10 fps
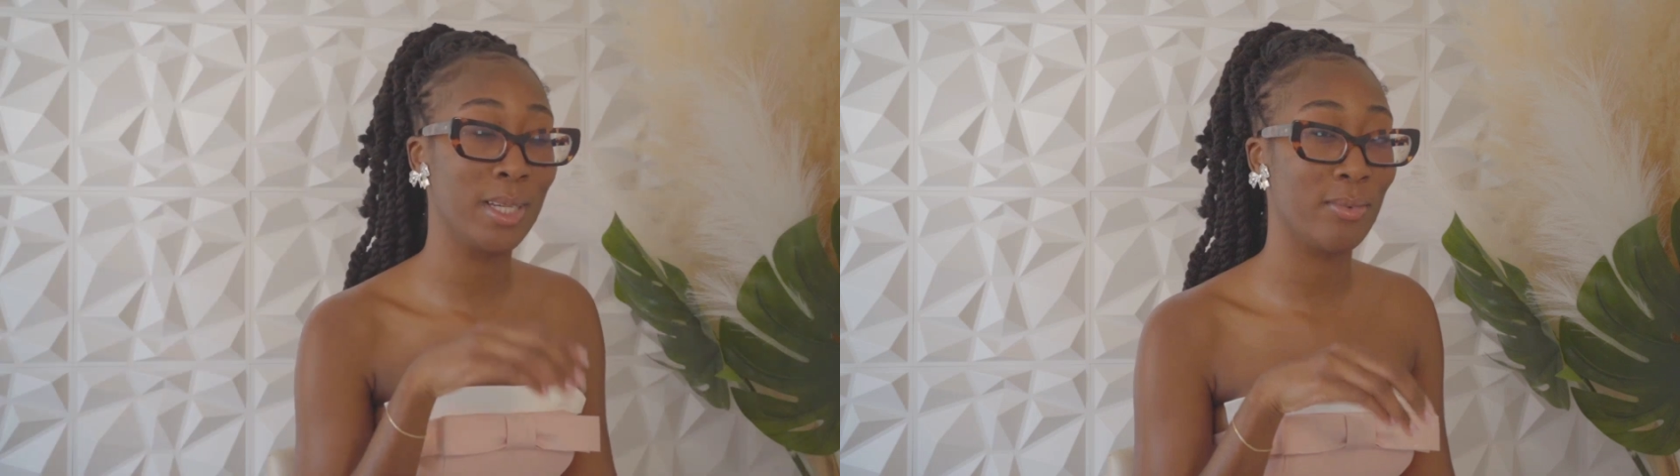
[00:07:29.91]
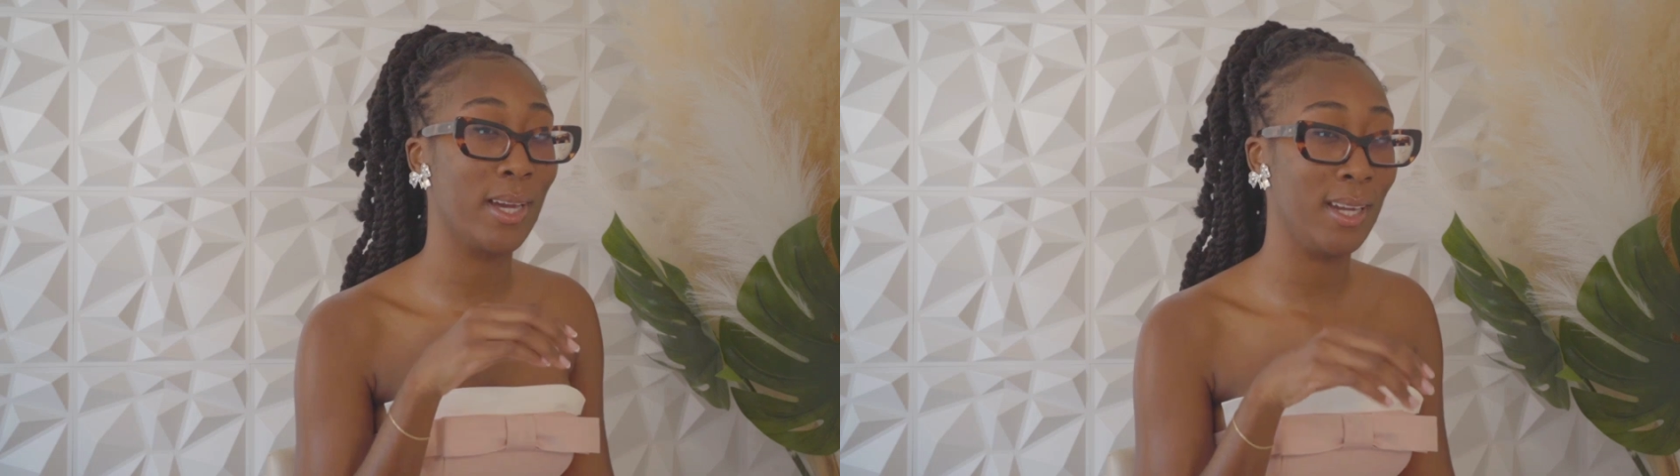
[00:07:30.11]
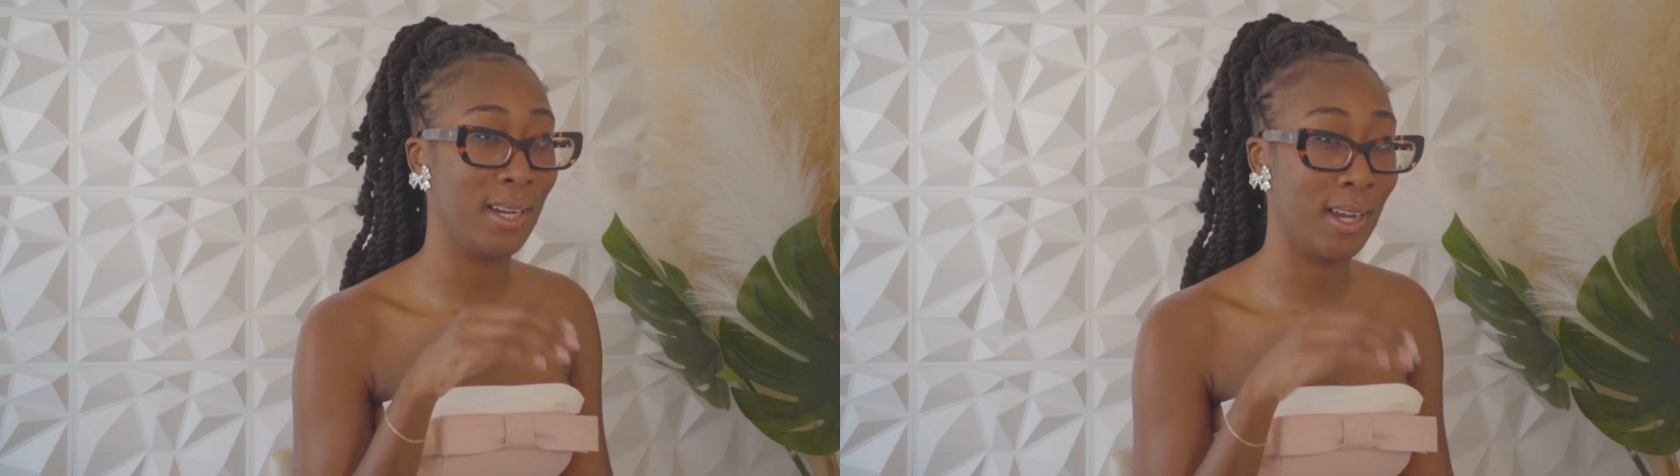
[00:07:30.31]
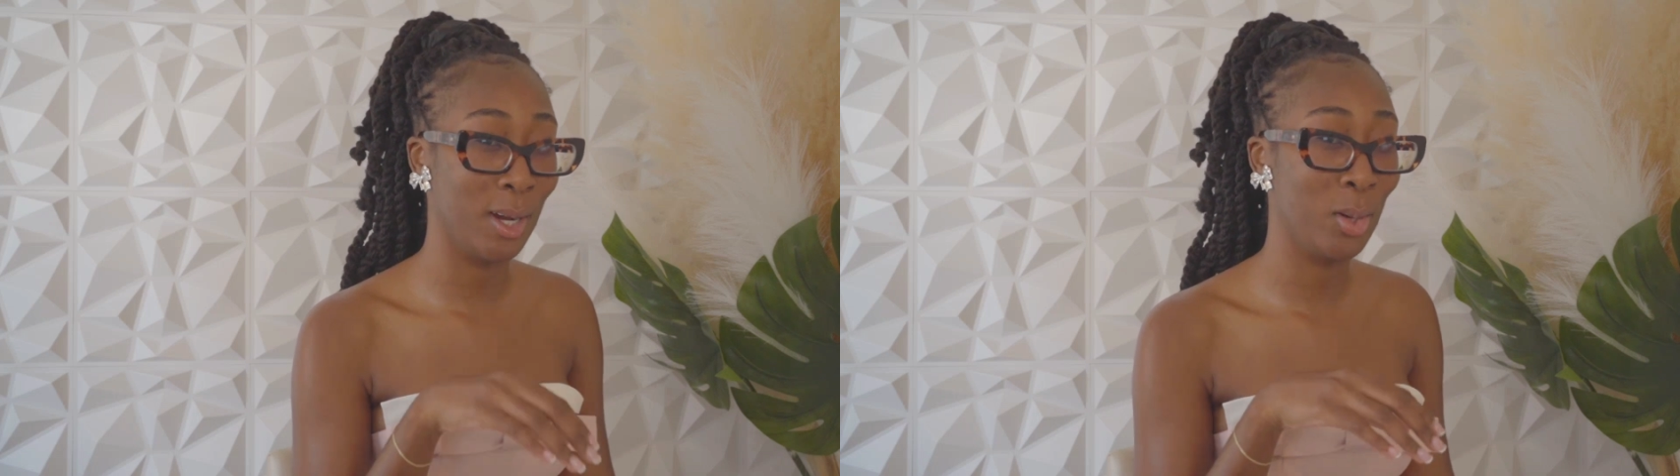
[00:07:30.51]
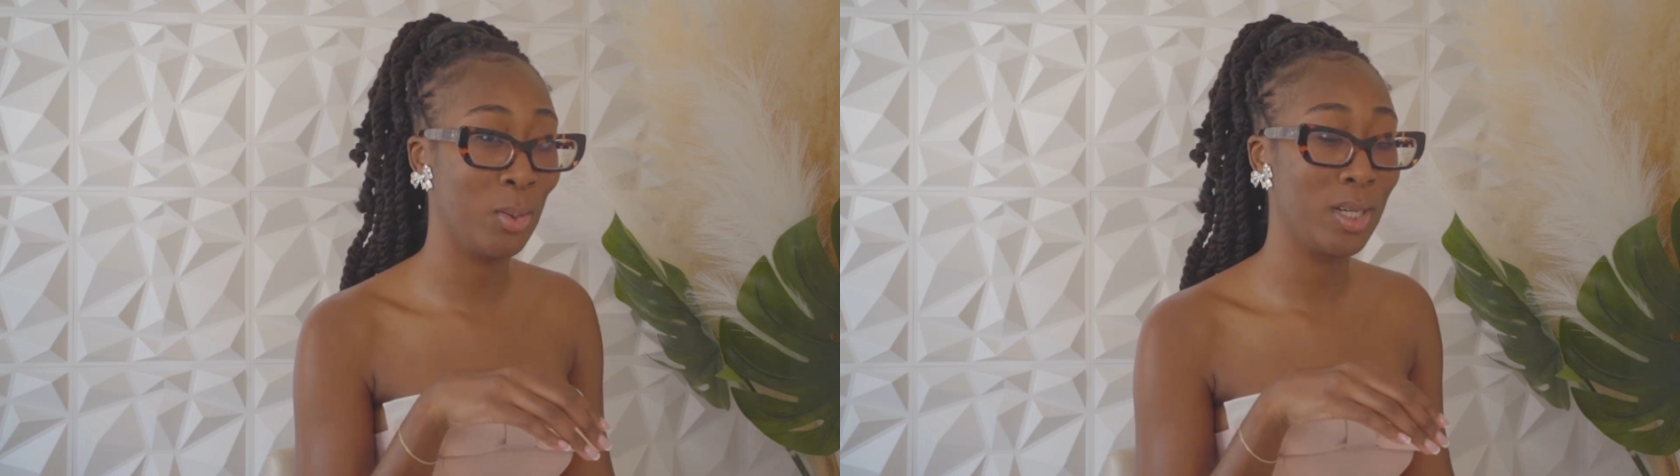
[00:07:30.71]
right
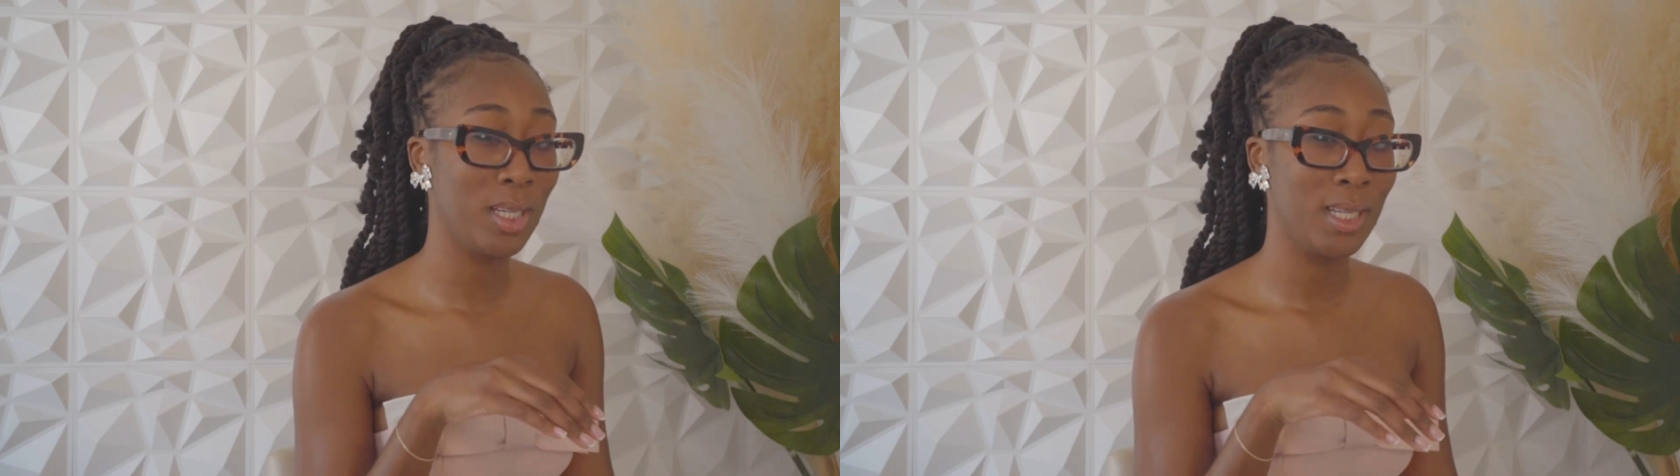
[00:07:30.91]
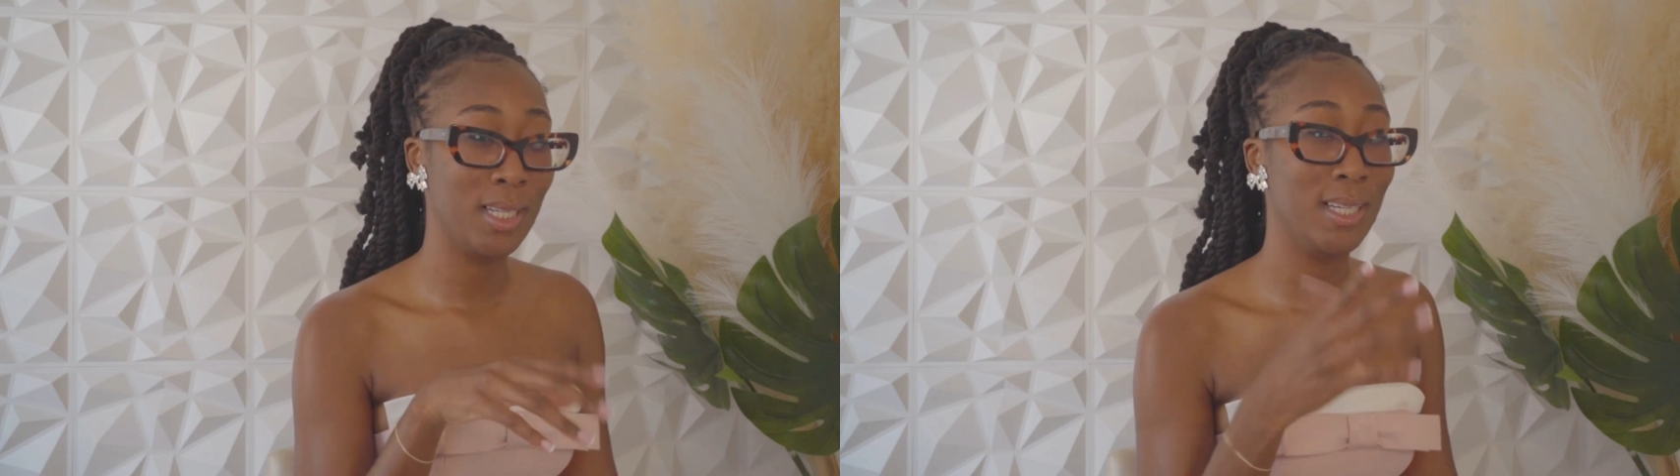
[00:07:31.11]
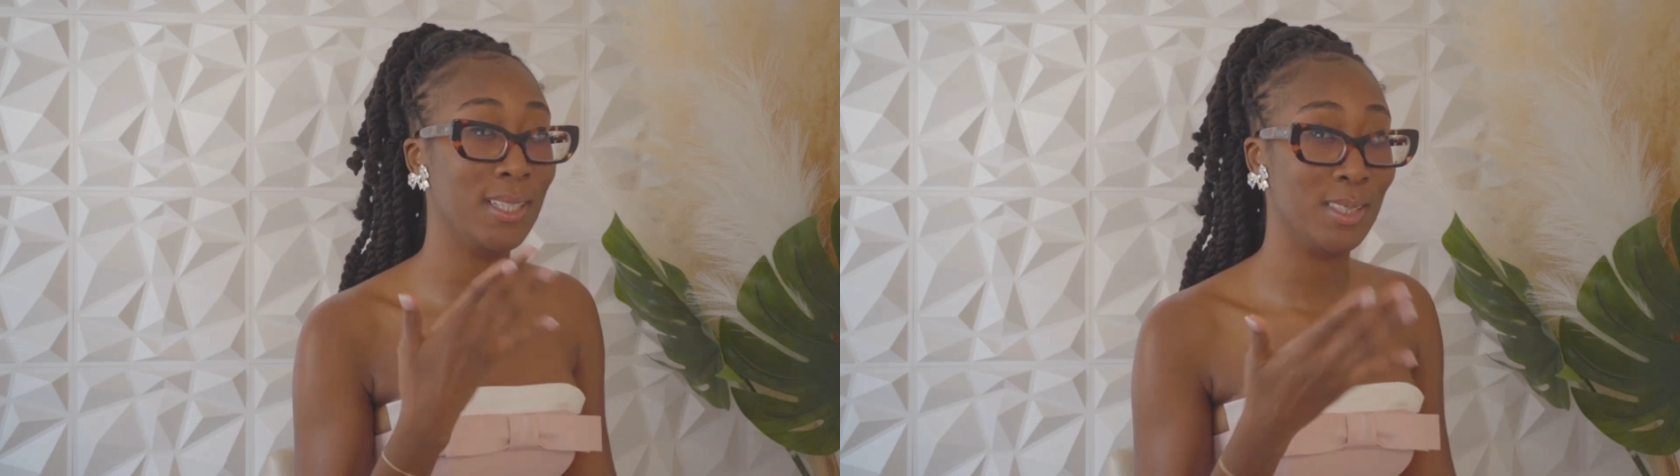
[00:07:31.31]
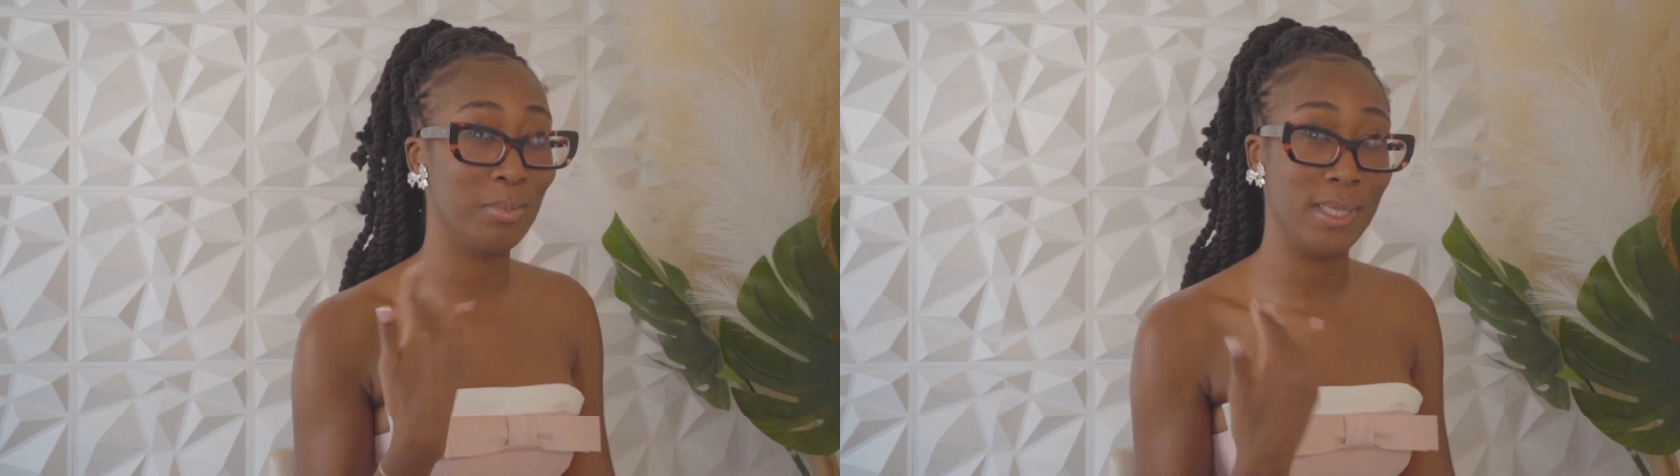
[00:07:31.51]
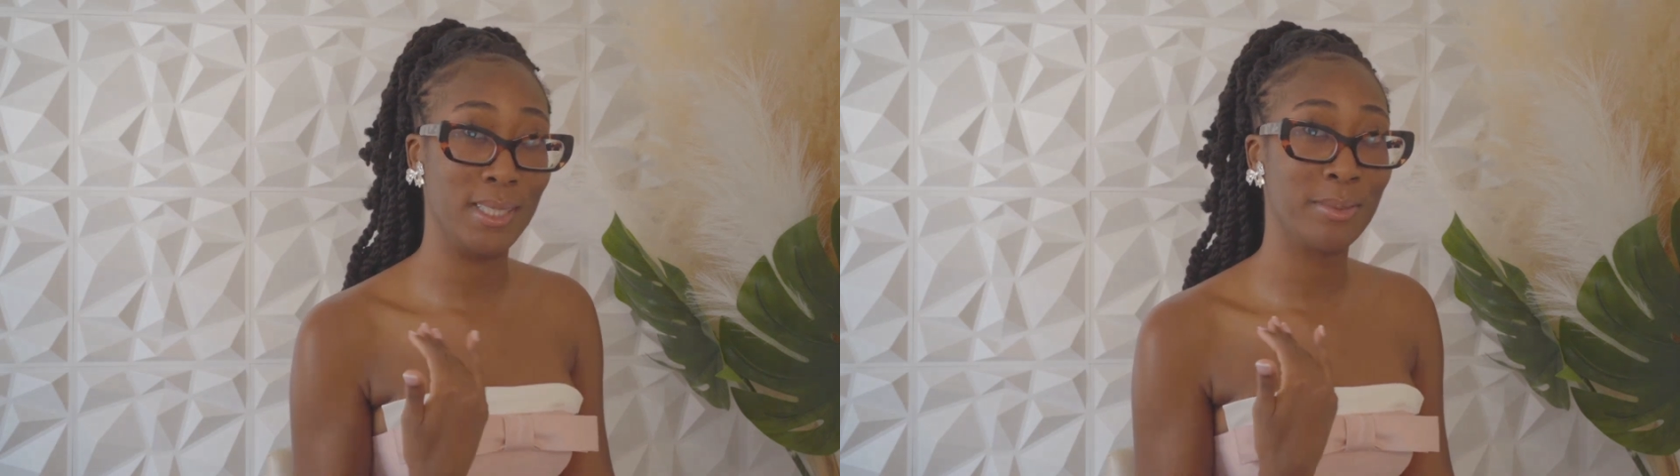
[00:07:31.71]
now is
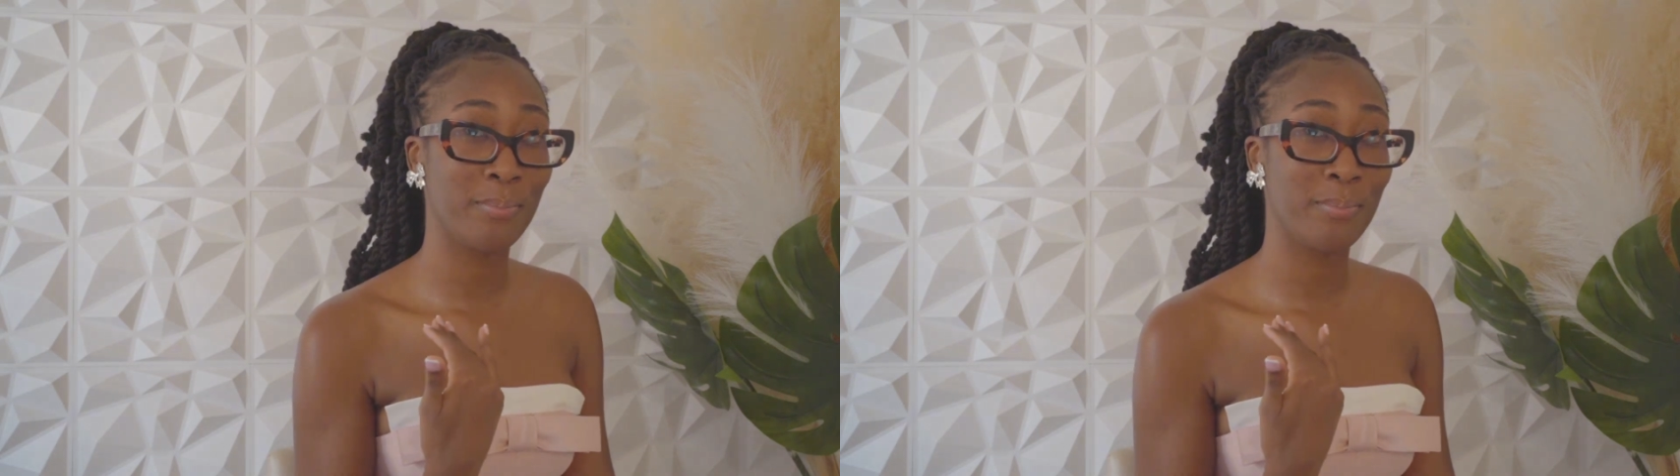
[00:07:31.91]
me.